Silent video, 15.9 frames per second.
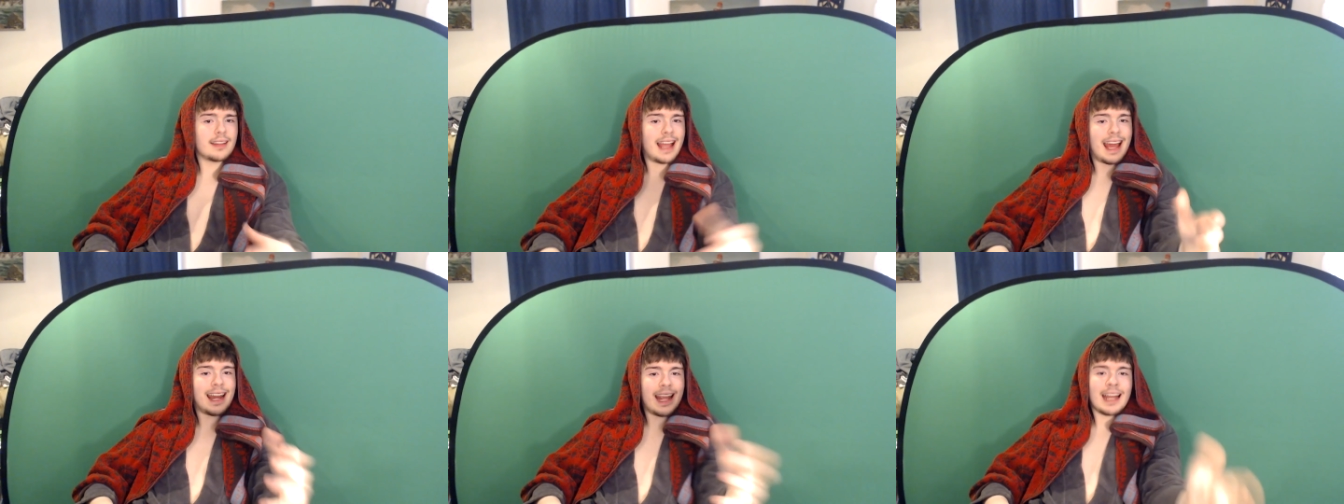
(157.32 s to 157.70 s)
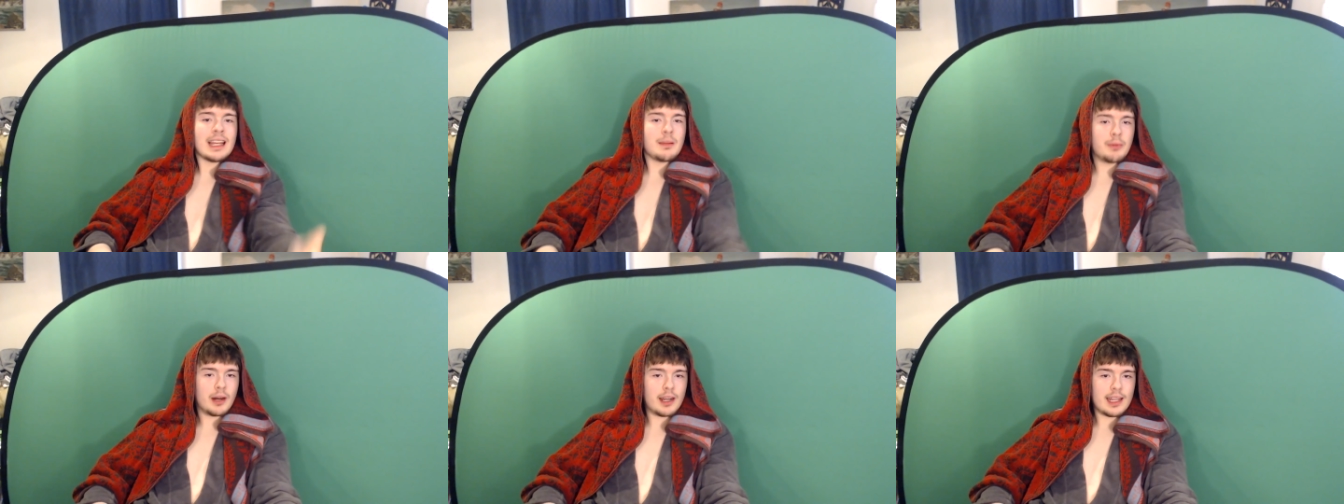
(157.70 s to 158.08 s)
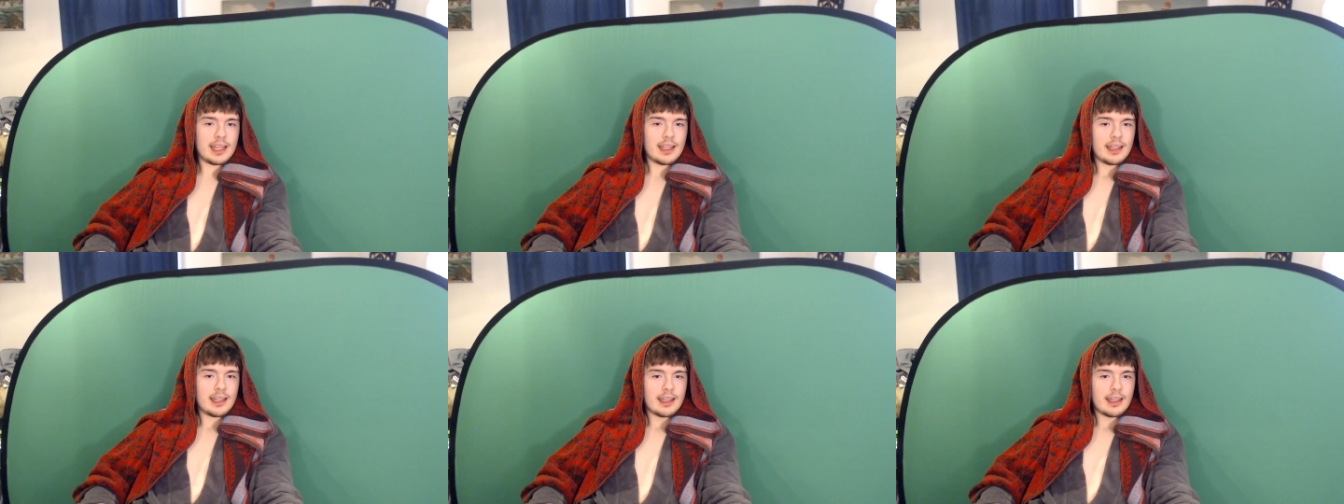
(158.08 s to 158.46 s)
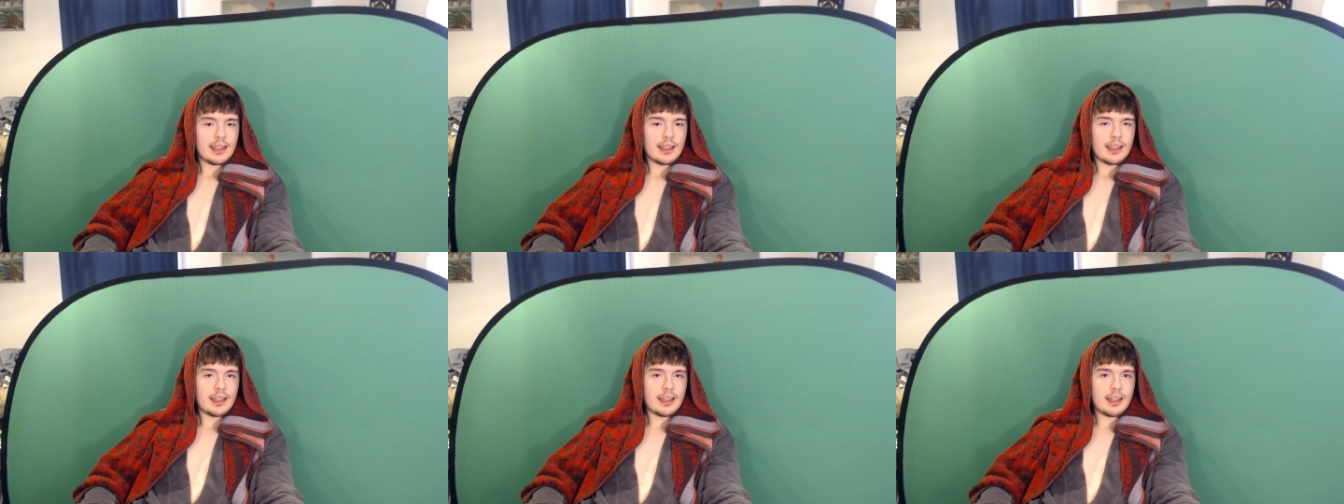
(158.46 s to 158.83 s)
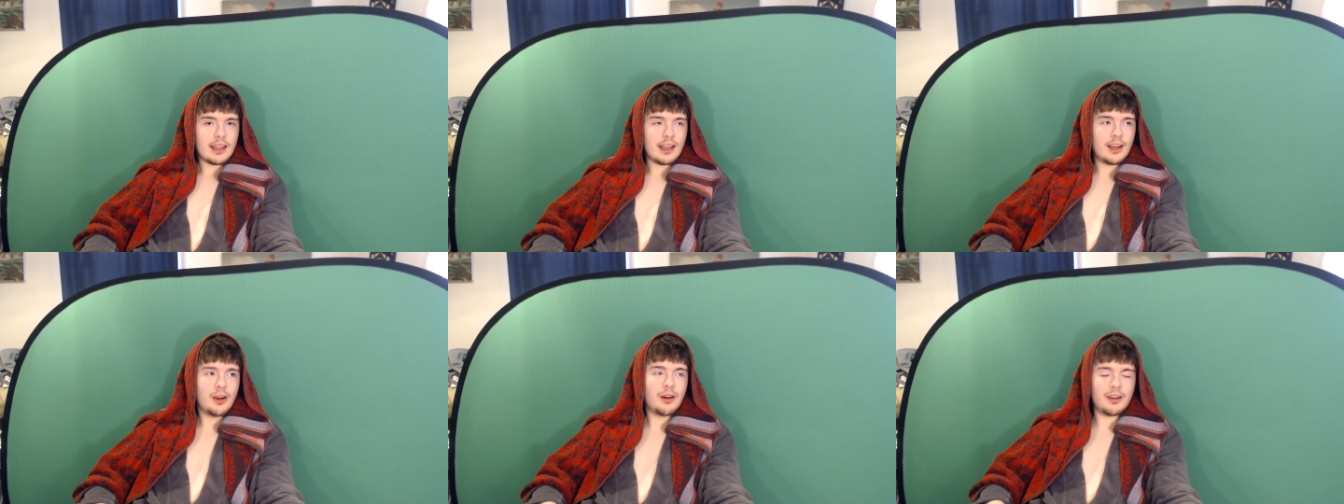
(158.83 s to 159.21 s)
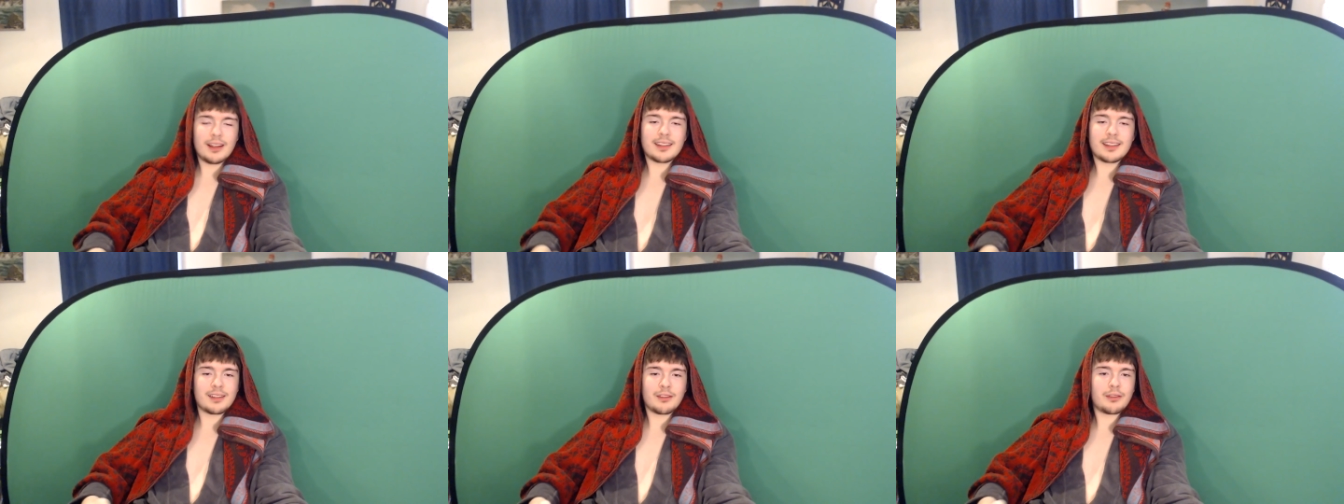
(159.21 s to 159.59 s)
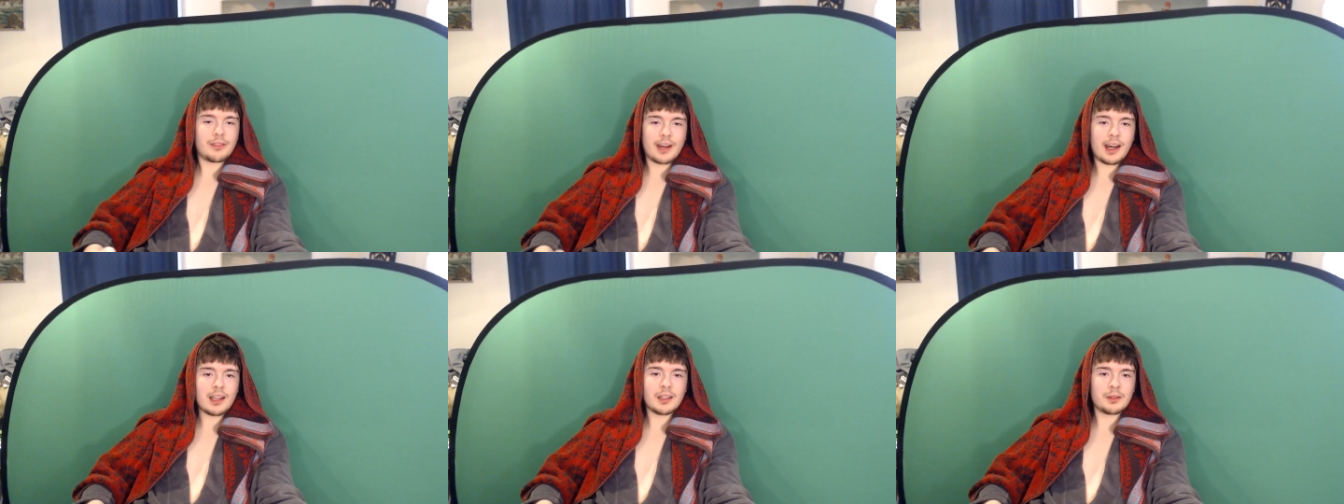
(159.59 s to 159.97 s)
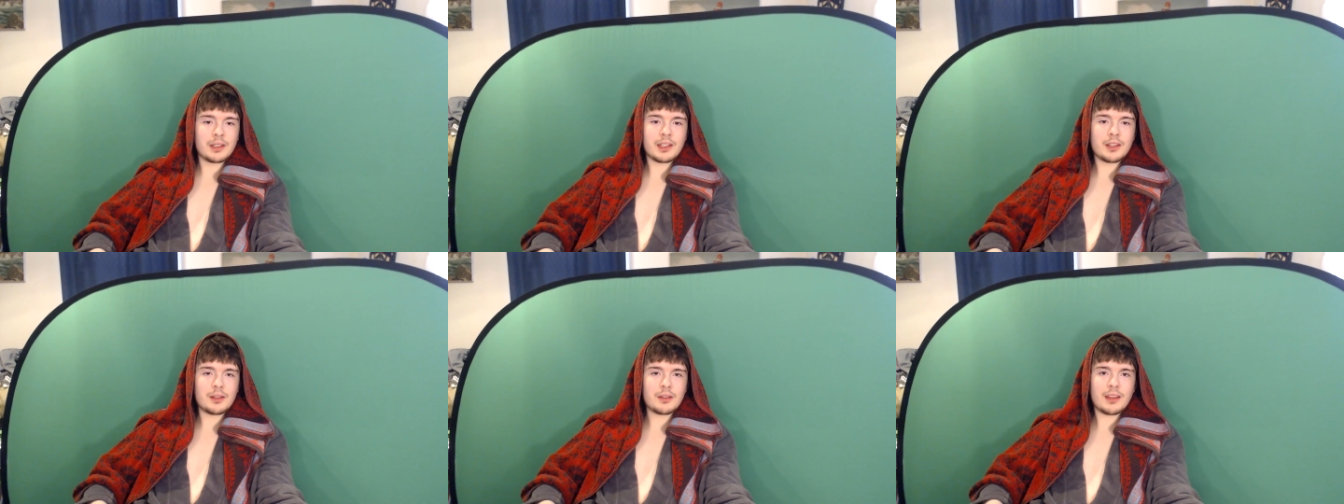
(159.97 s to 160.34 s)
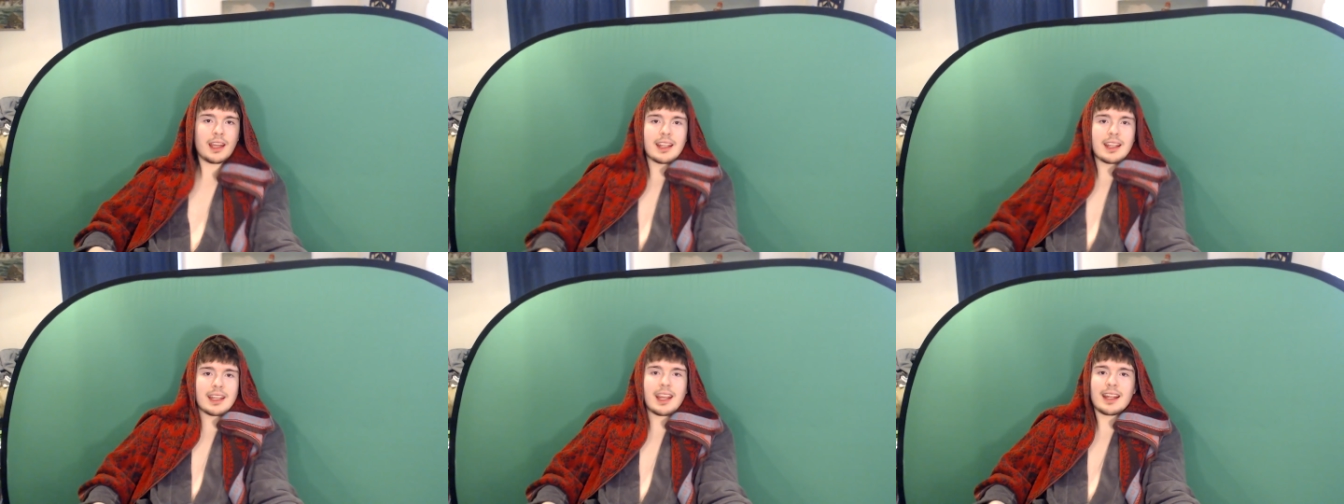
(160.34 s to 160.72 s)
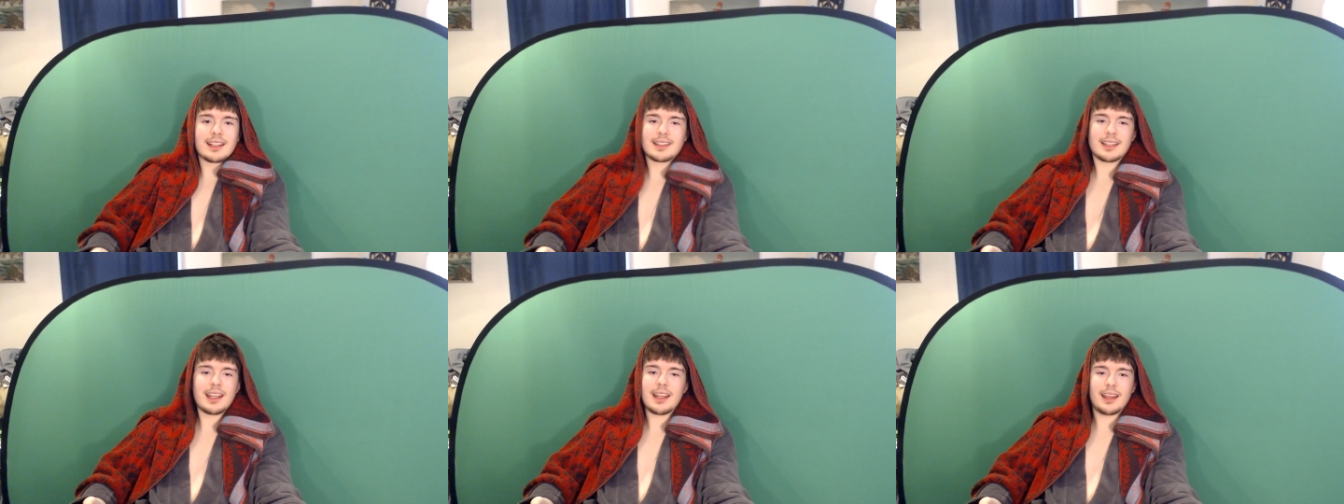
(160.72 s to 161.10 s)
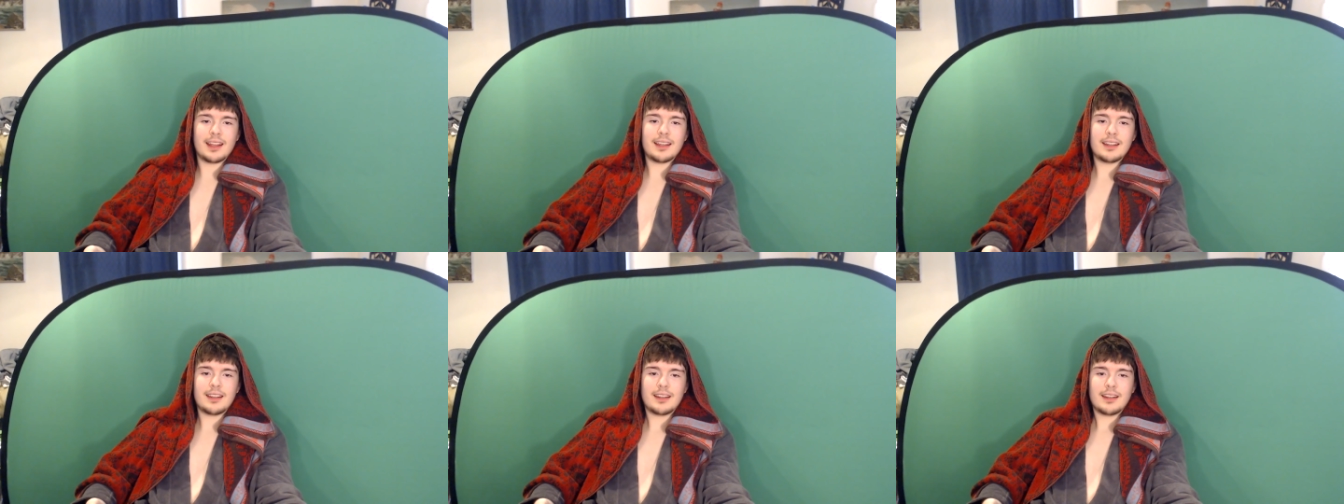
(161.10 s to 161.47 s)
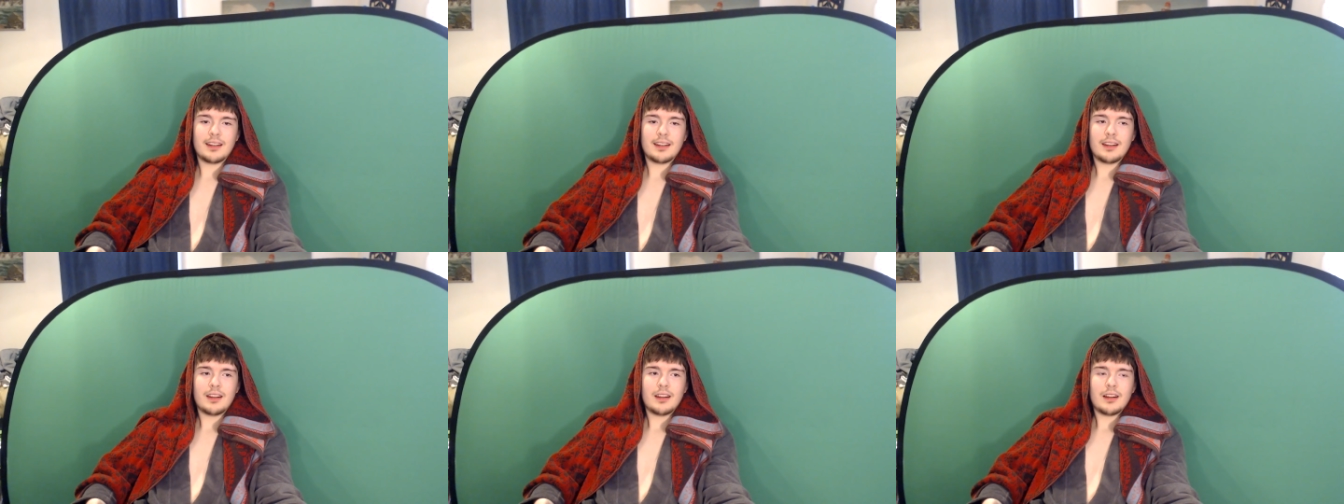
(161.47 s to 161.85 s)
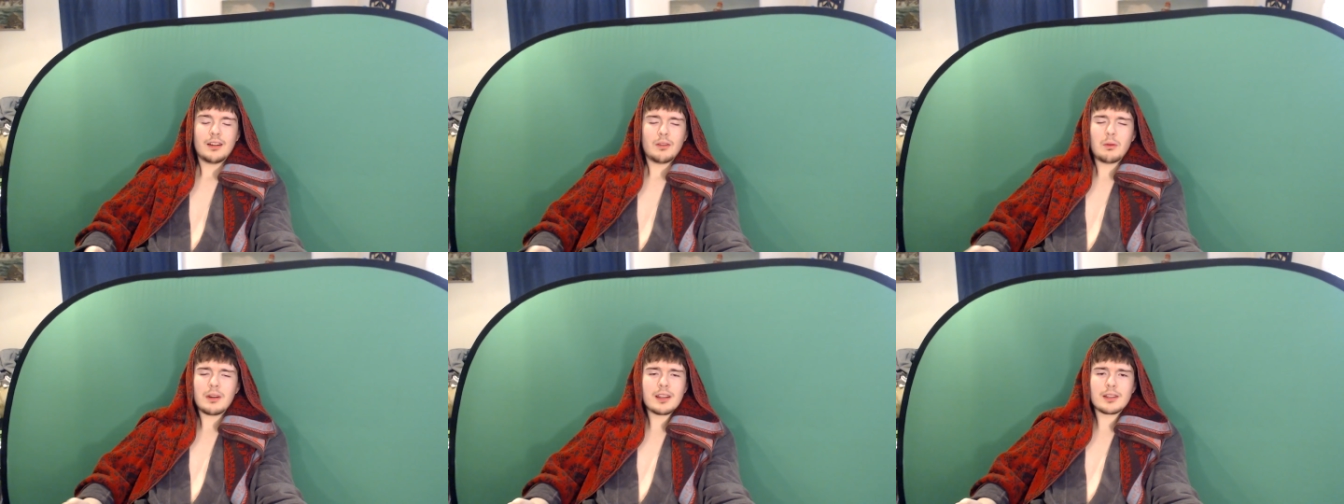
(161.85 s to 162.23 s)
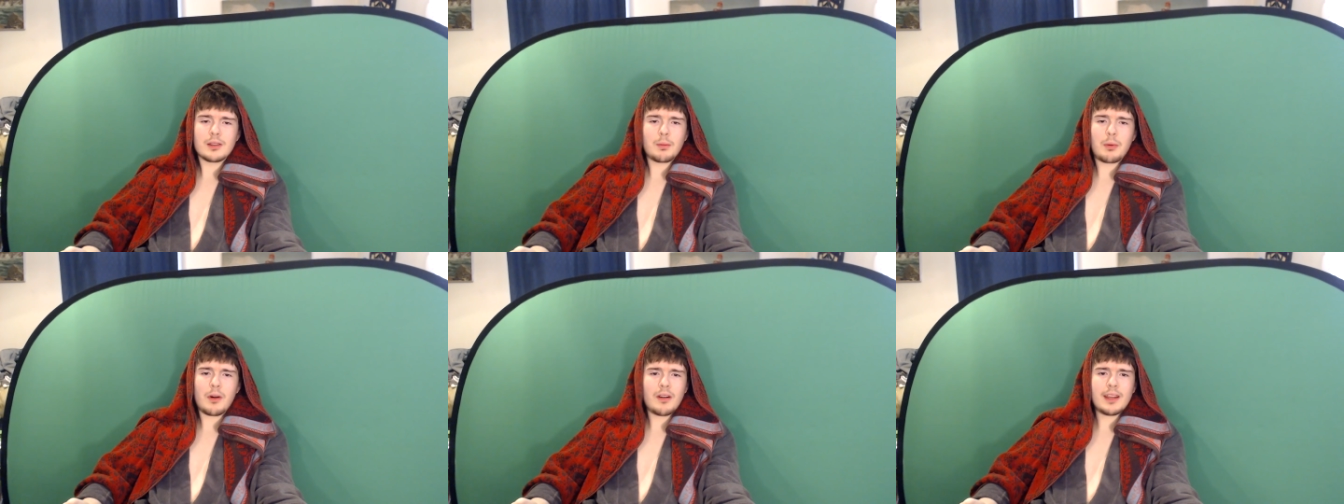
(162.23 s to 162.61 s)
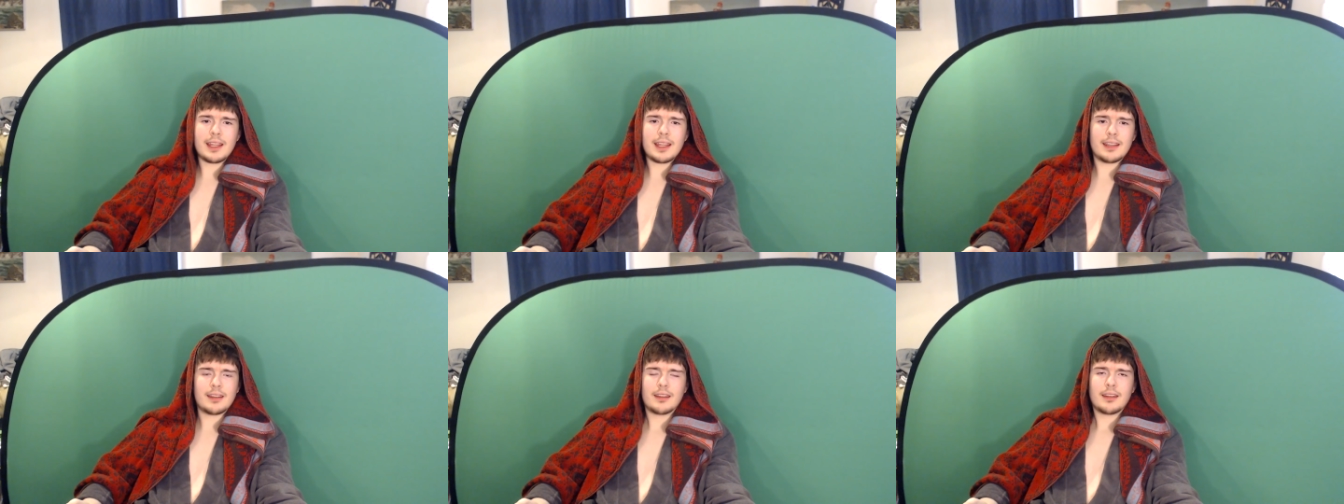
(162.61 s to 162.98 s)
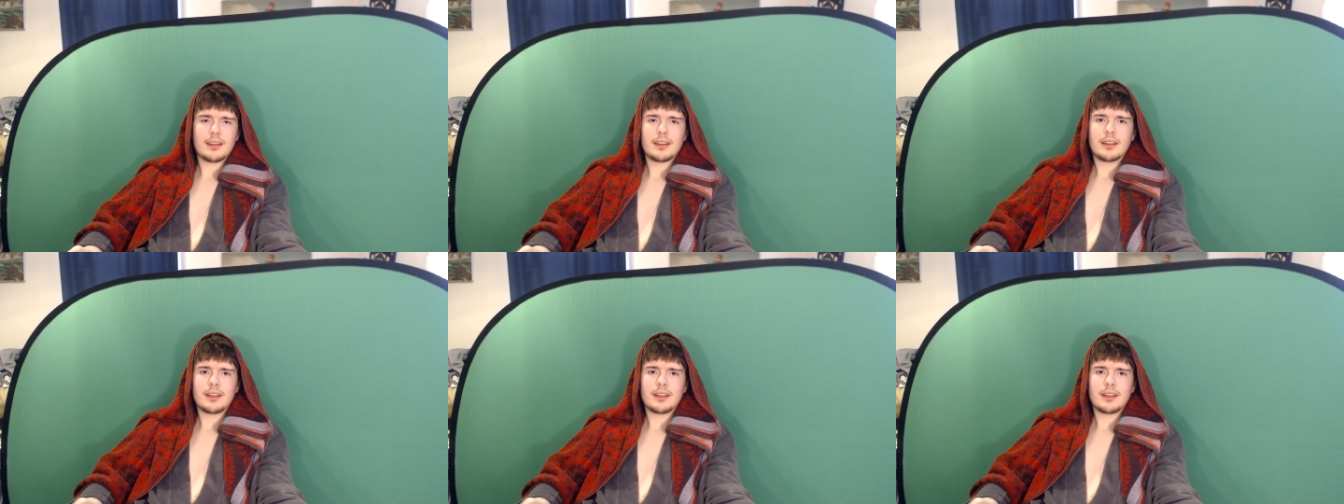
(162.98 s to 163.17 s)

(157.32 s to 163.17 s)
at anybody who isn't following you, they can't see it. What is the point?